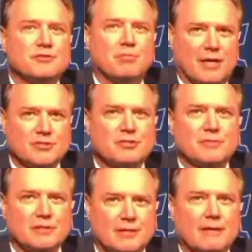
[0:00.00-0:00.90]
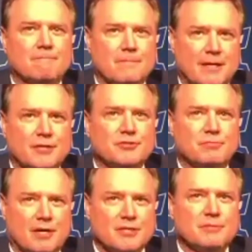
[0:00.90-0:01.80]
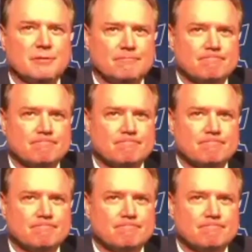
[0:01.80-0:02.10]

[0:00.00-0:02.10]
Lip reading: That surprises me. Yeah, that does surprise me.